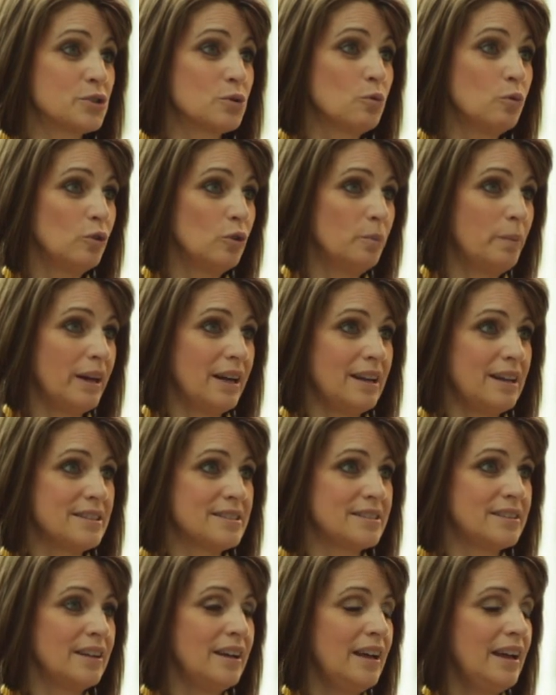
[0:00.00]
school
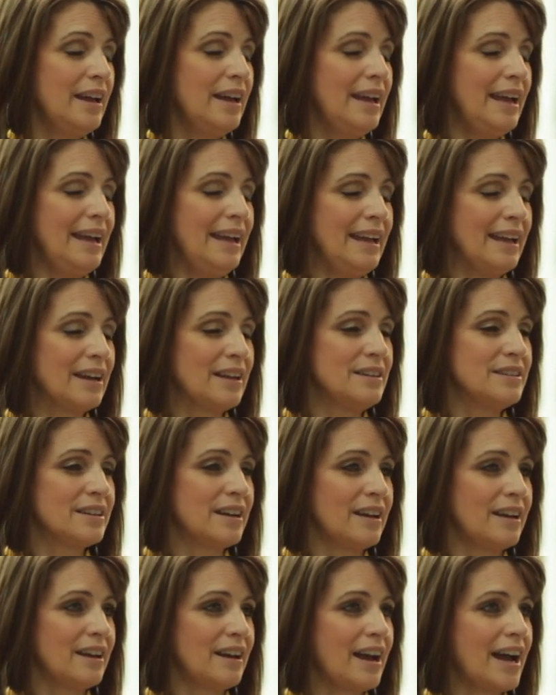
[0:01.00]
bus and
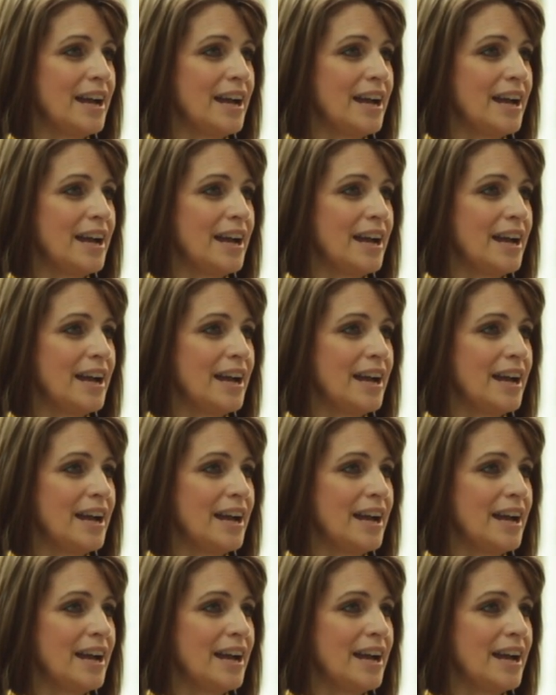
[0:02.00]
uh,